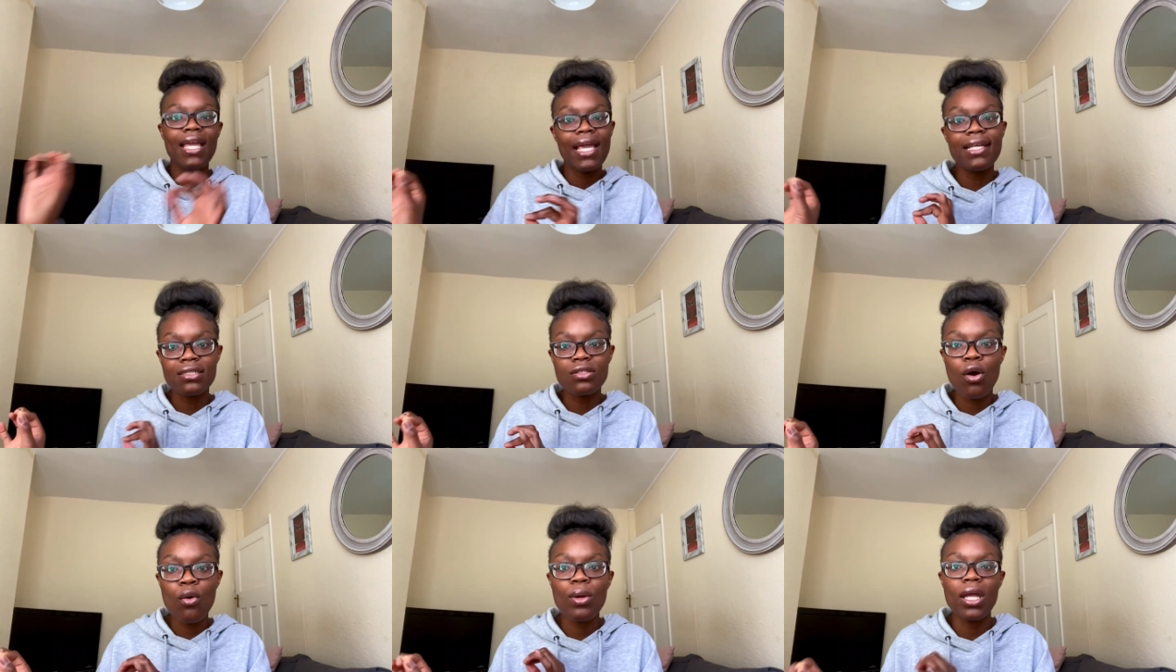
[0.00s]
It's
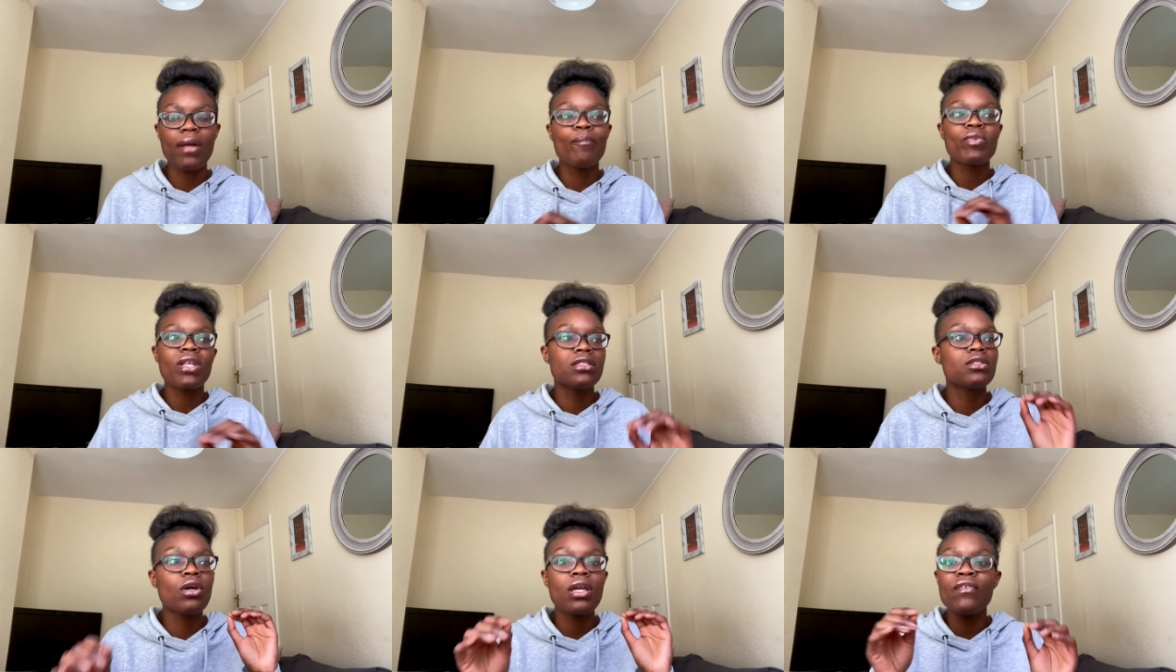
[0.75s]
going.
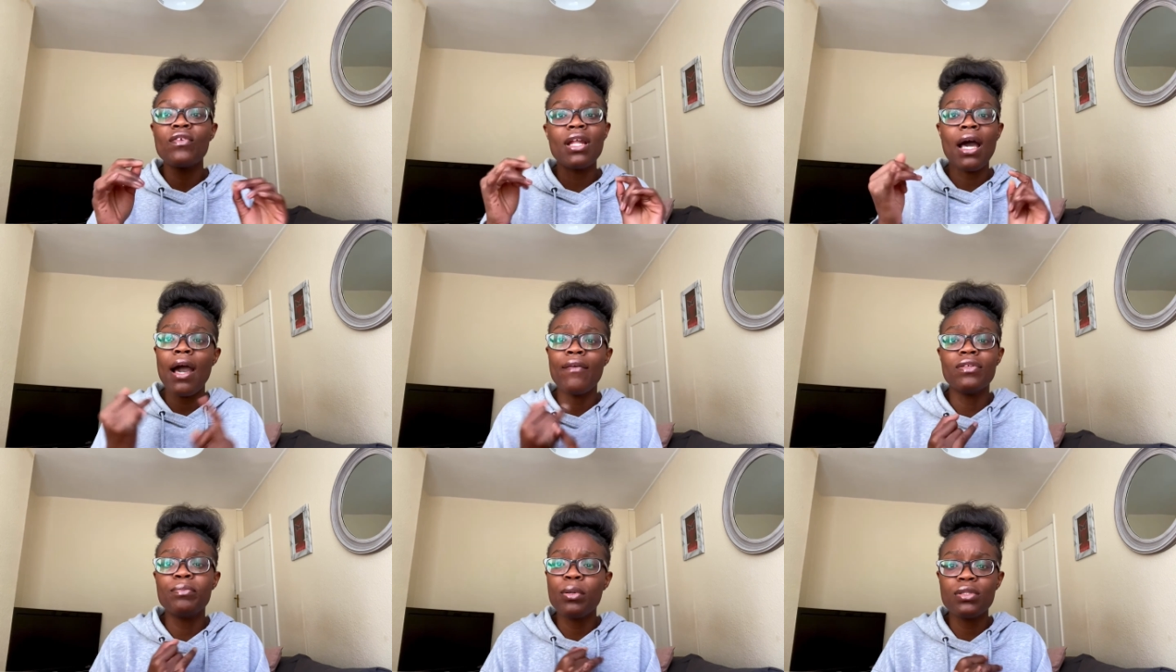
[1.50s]
So even I
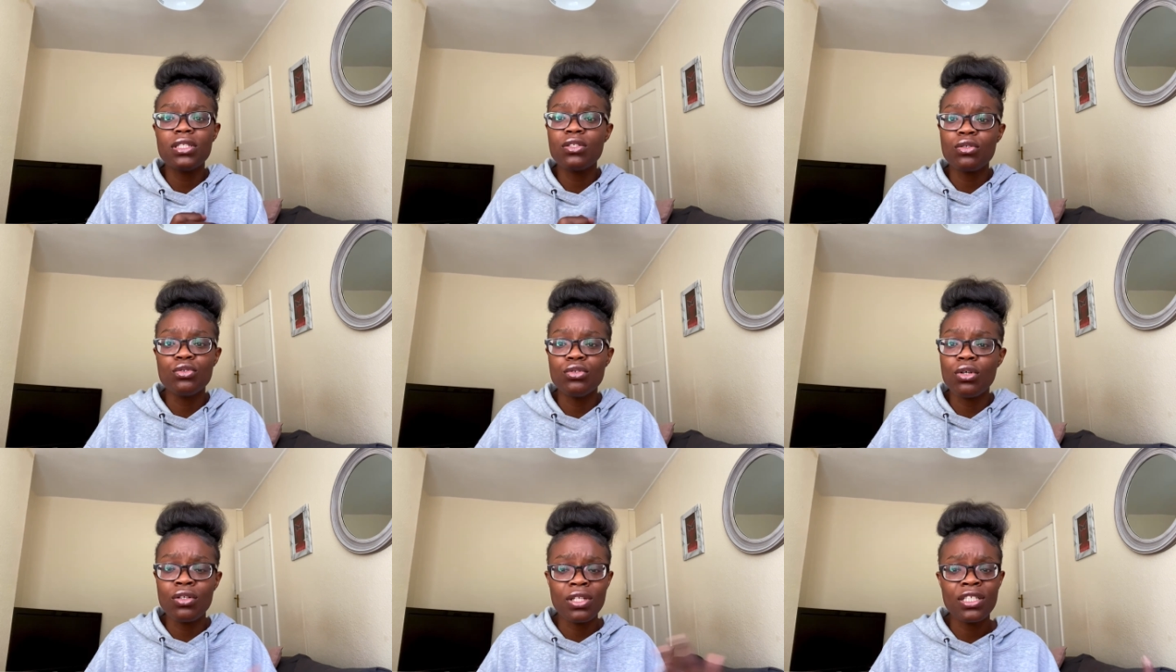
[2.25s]
haven't posted on
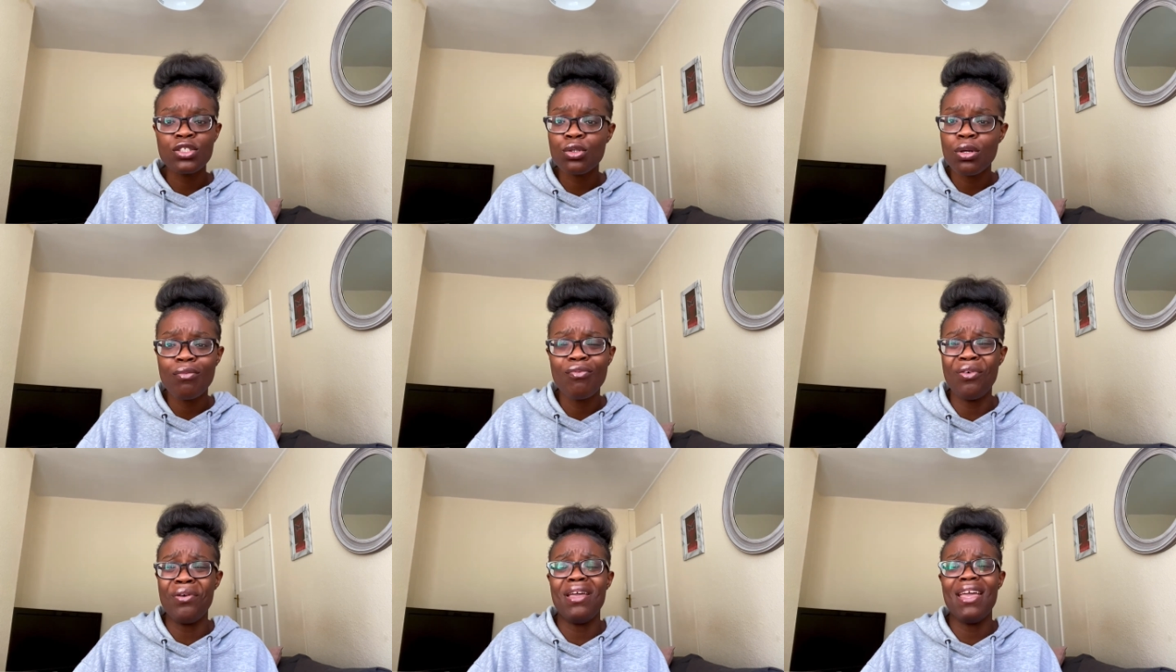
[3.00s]
Instagram
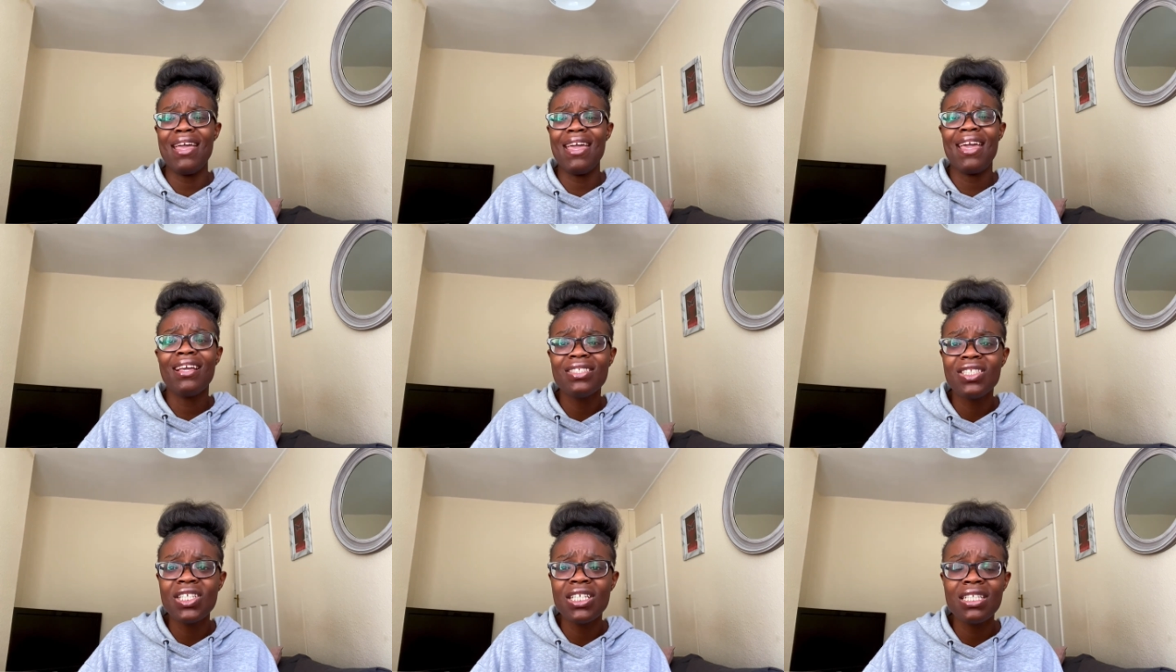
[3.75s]
for
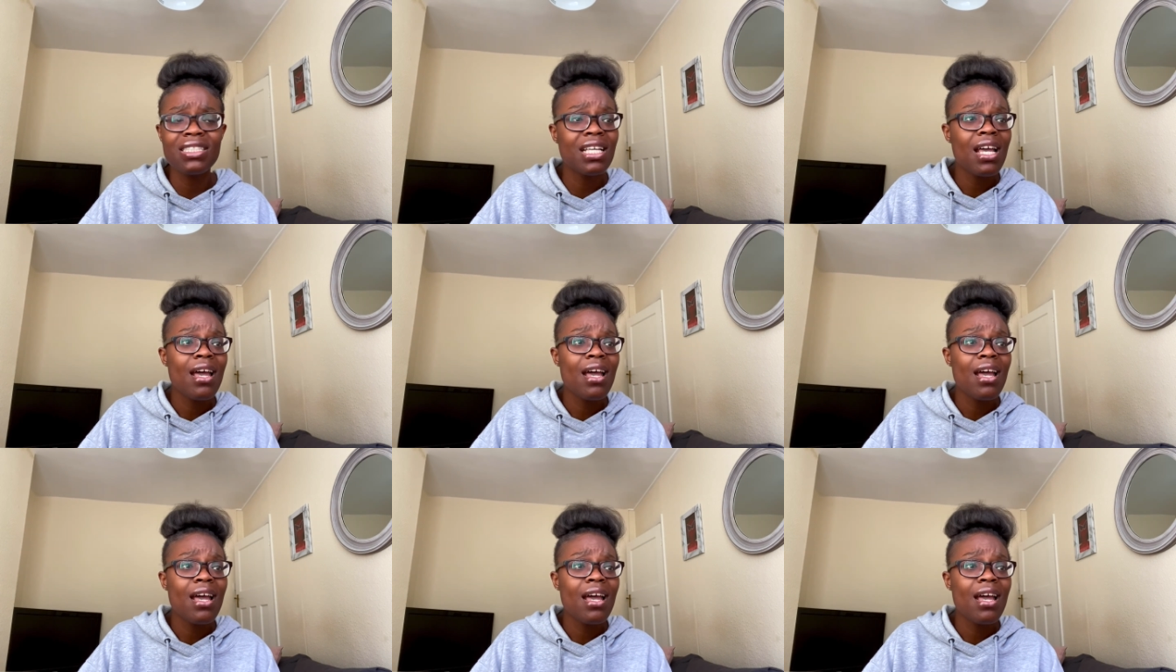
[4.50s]
ages.